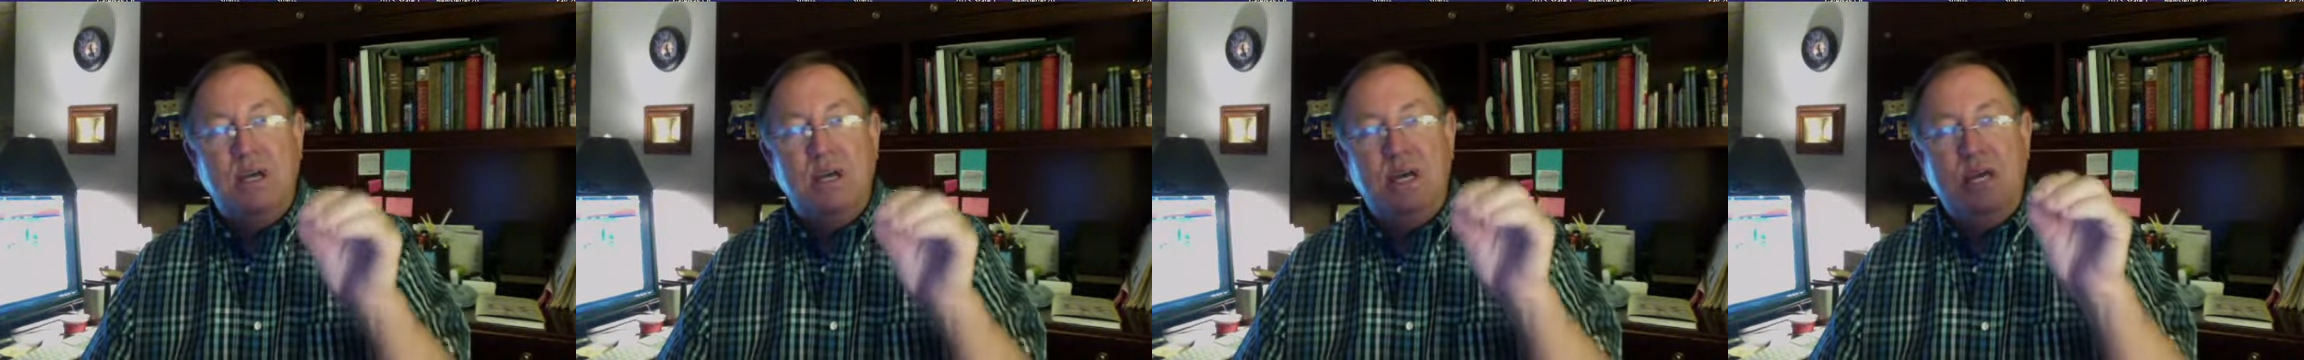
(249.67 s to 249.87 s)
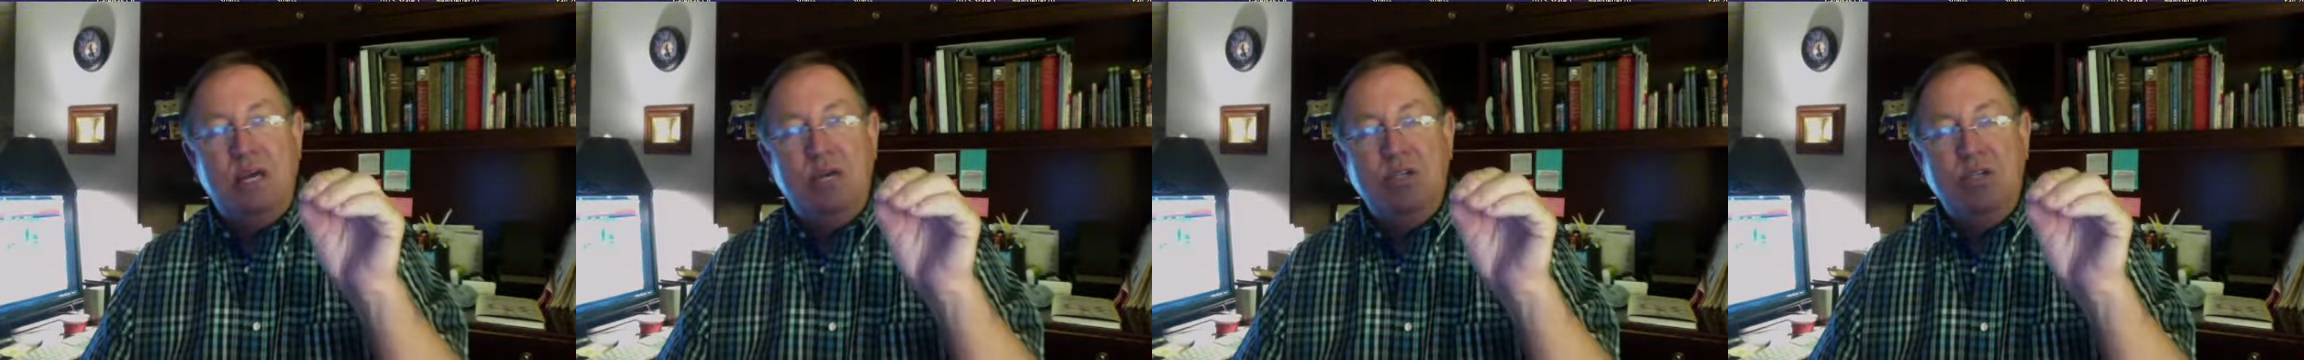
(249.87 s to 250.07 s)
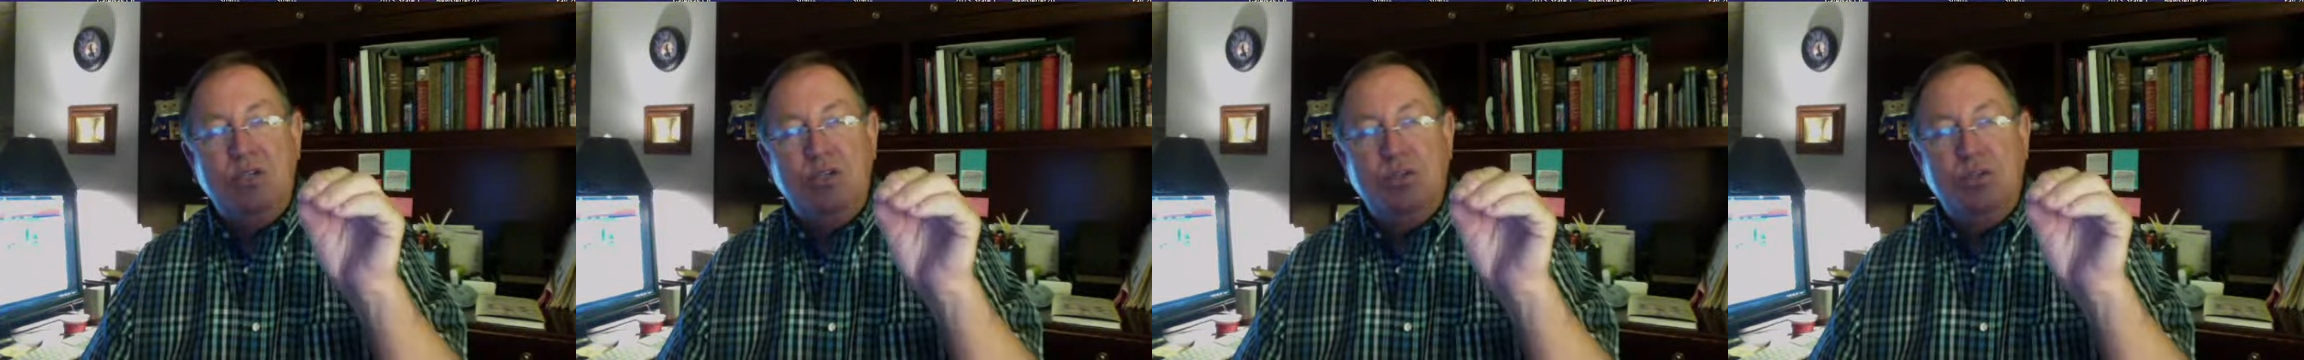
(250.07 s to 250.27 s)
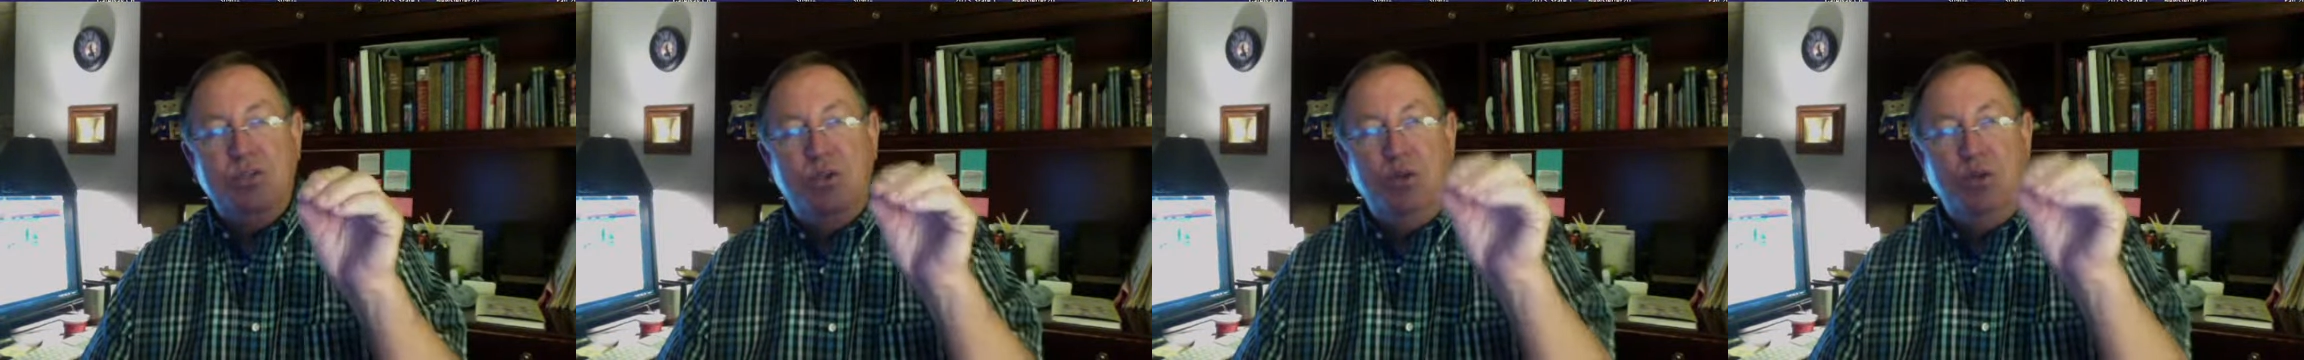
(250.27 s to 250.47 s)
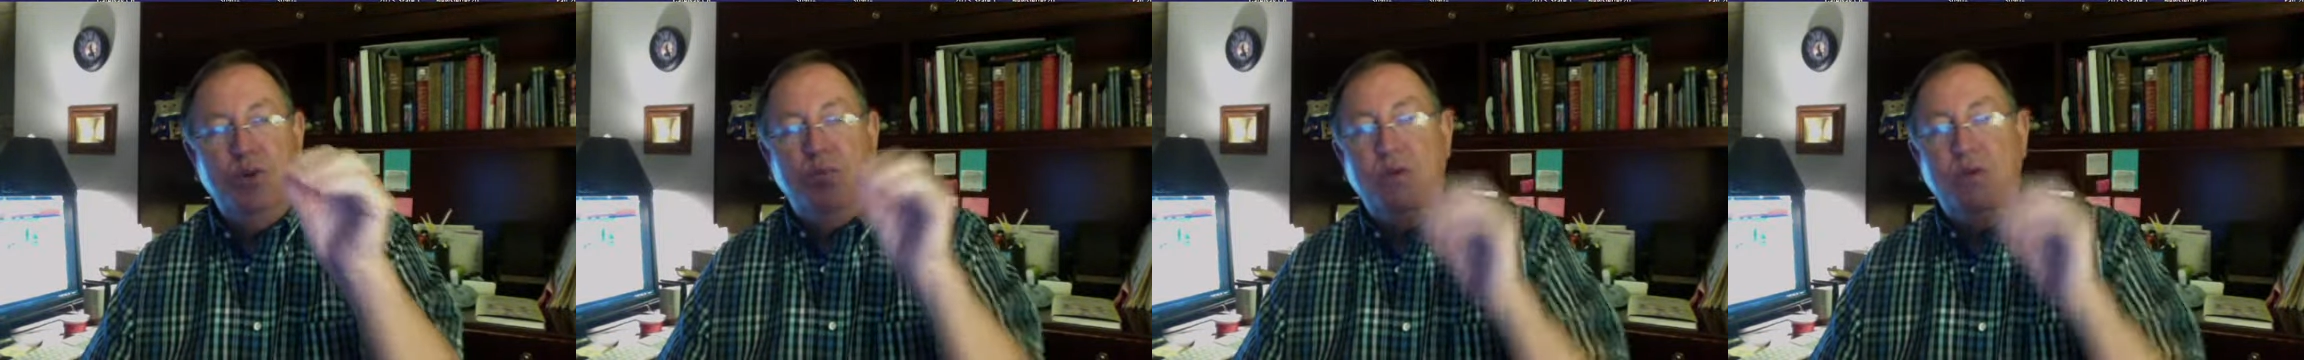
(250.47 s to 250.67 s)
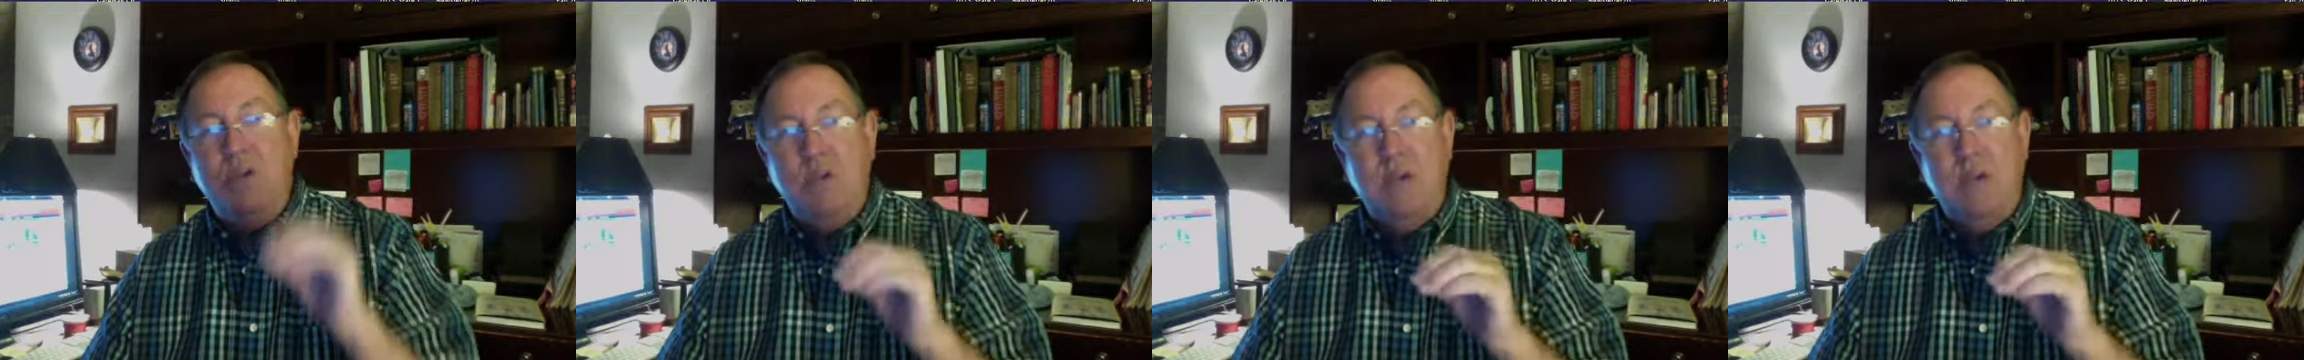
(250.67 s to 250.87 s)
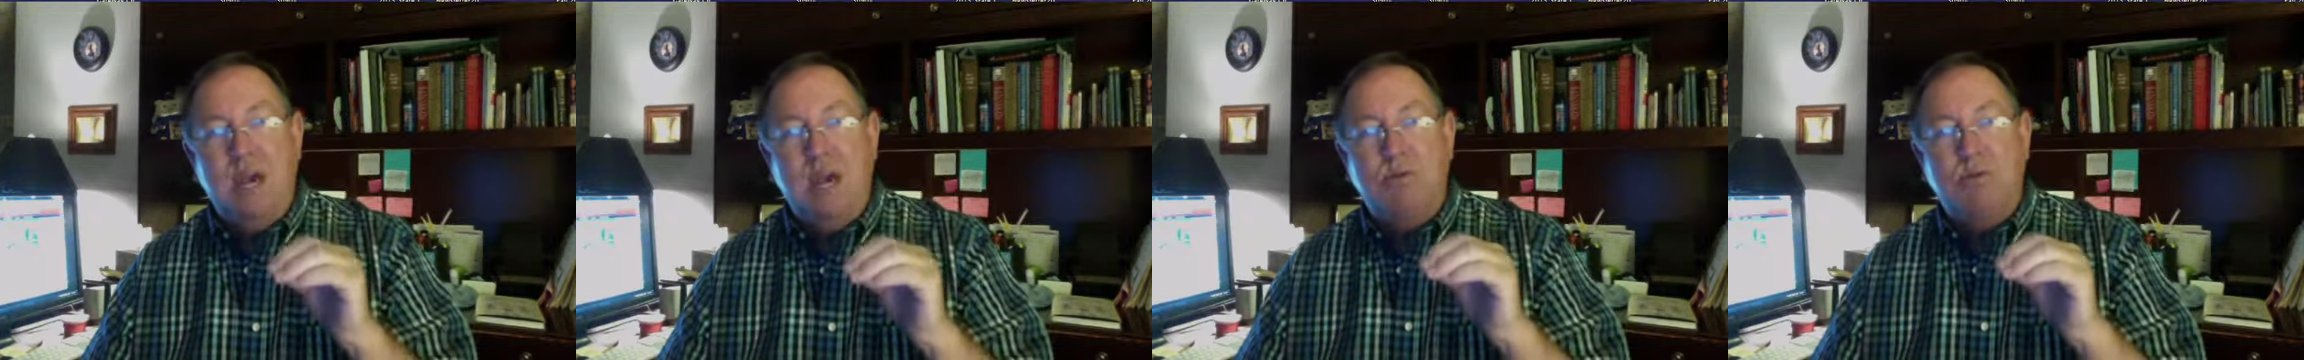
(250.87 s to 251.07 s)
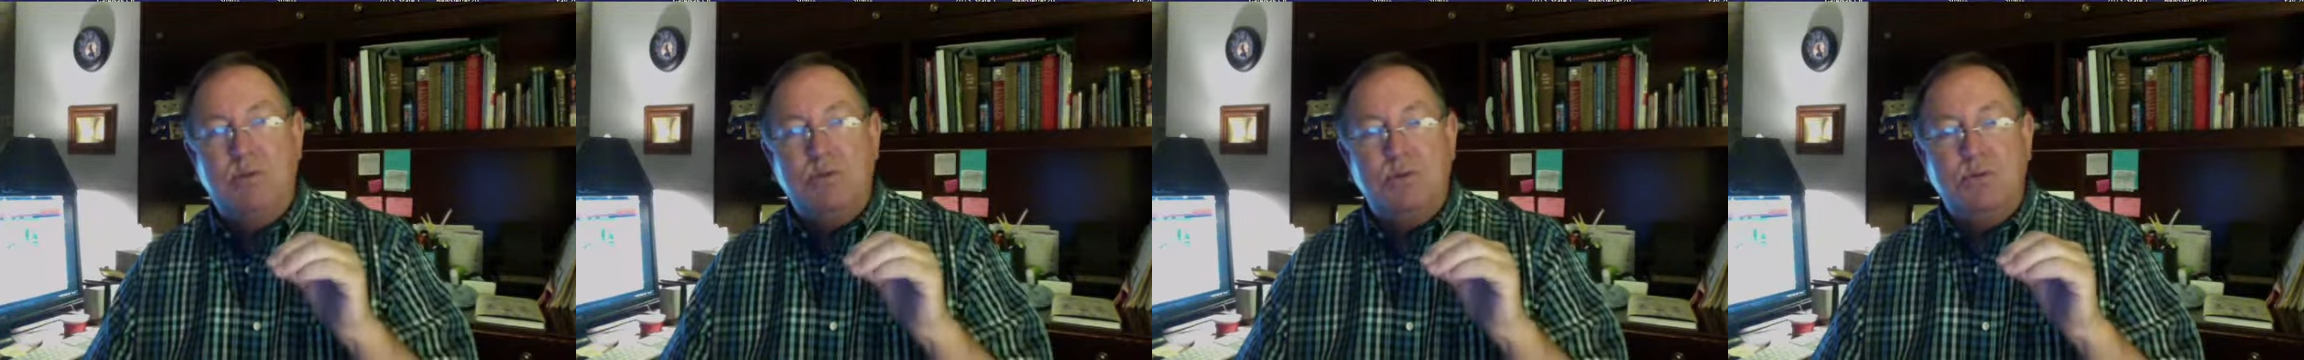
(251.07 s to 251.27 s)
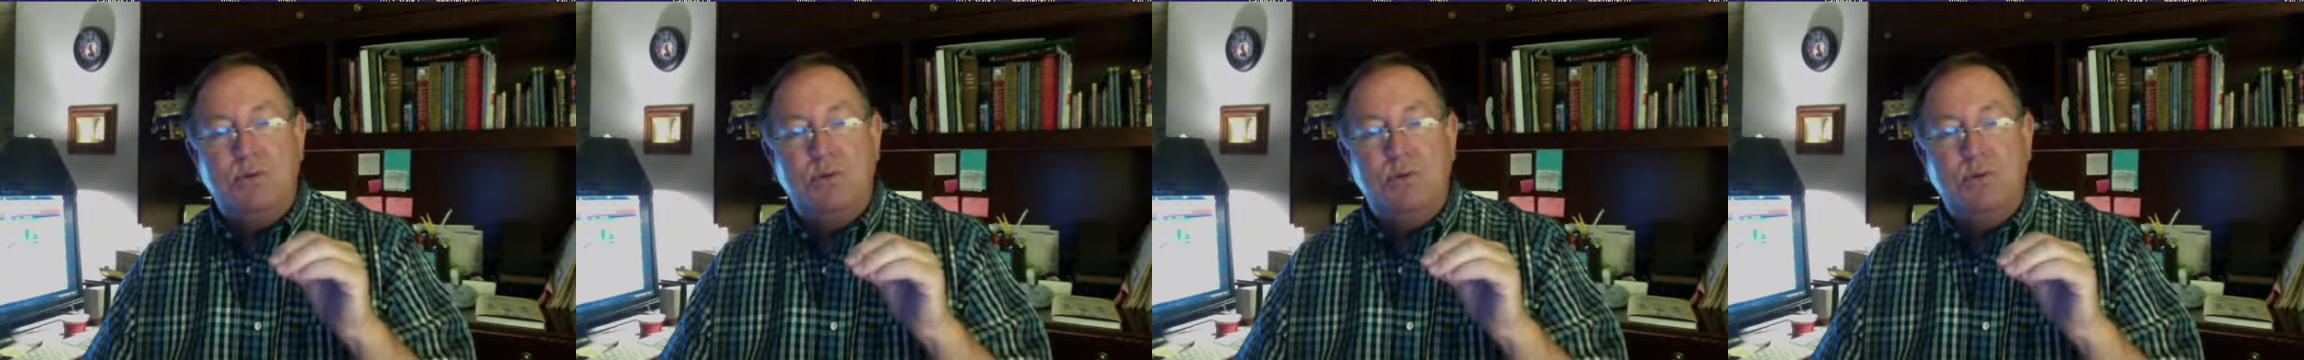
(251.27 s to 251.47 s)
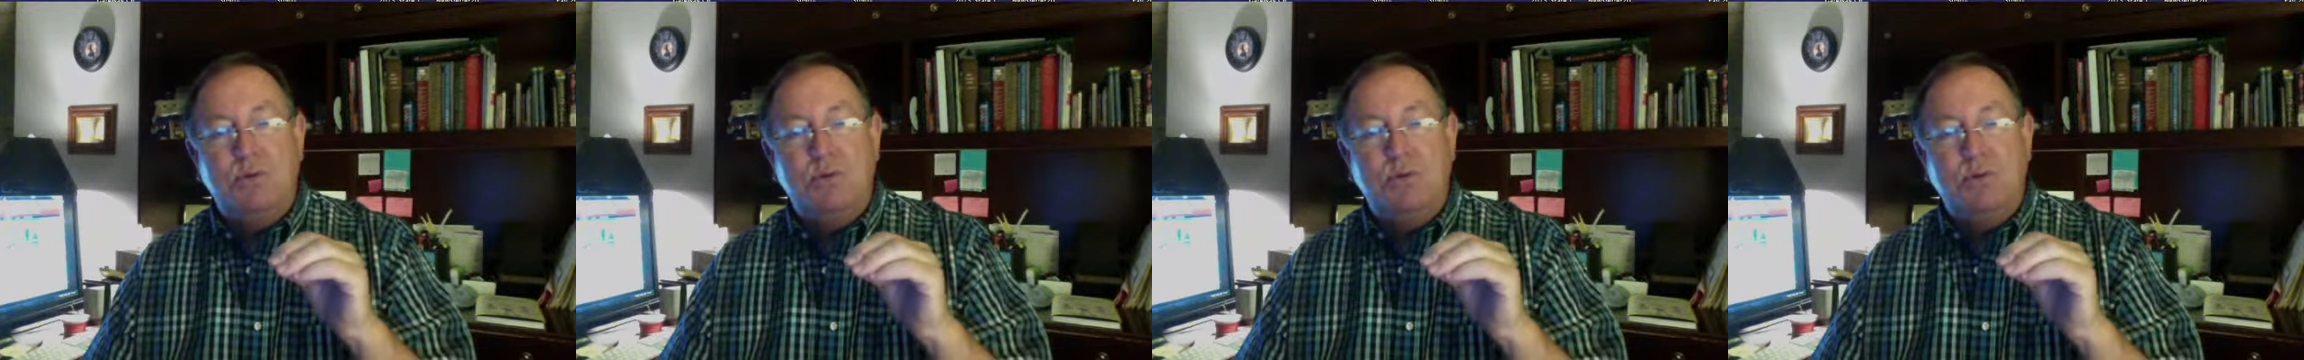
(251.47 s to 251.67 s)
is you being able
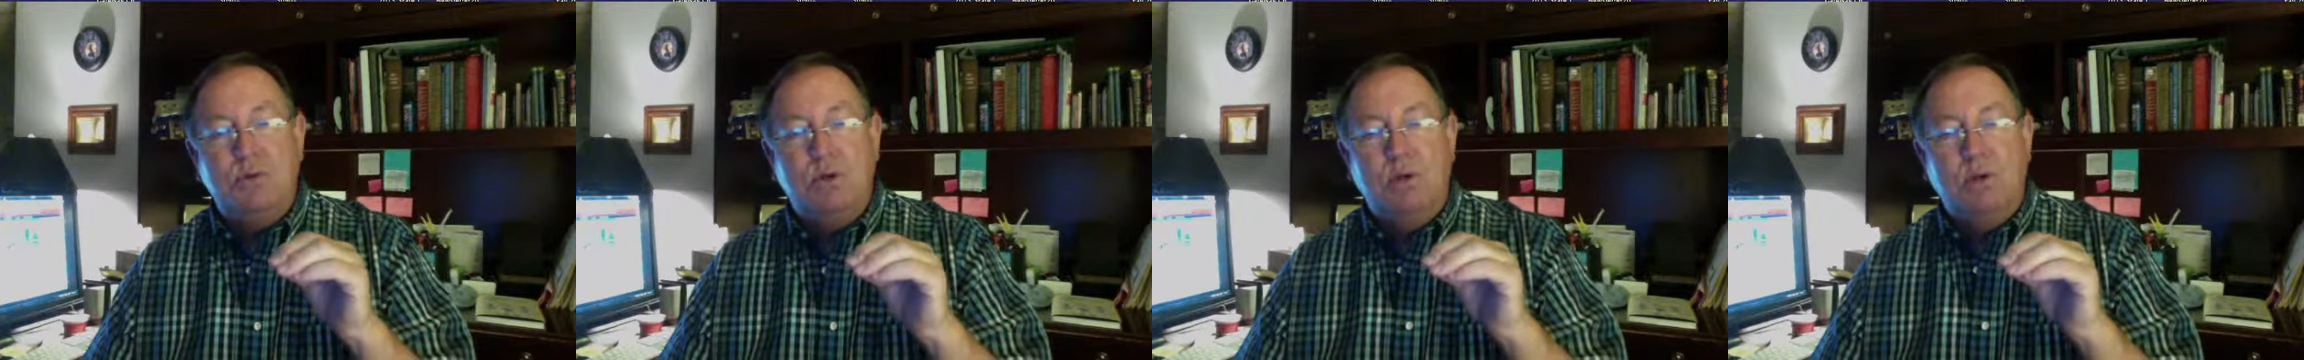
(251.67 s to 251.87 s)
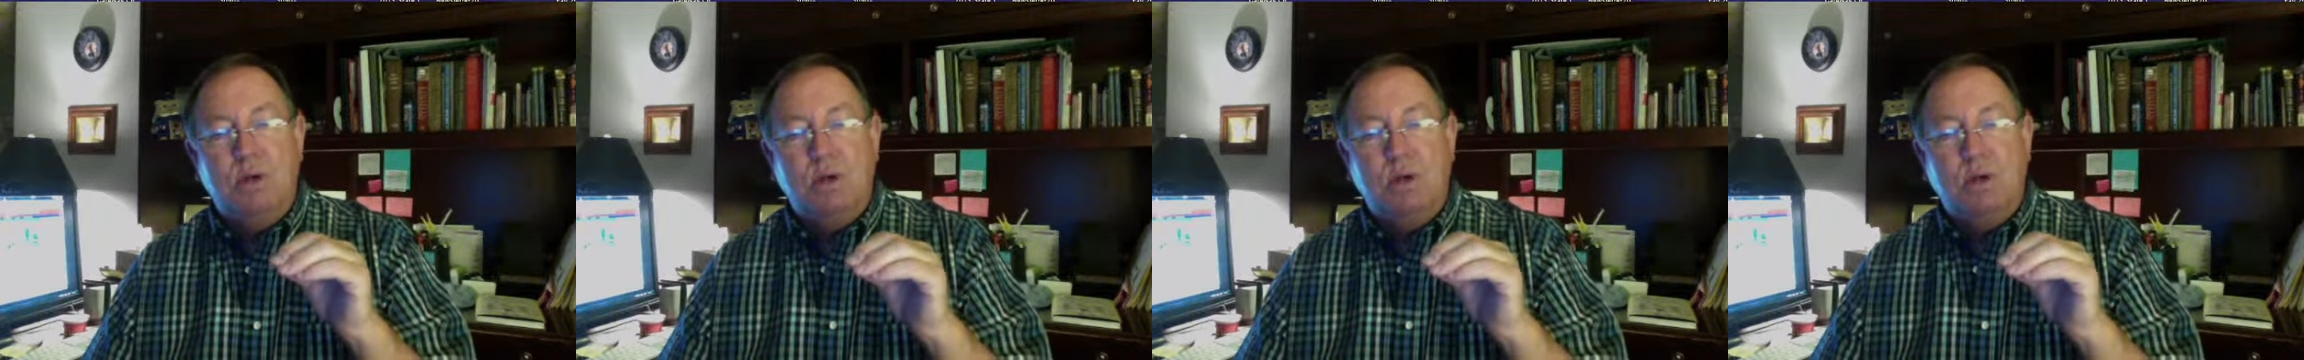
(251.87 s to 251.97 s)
to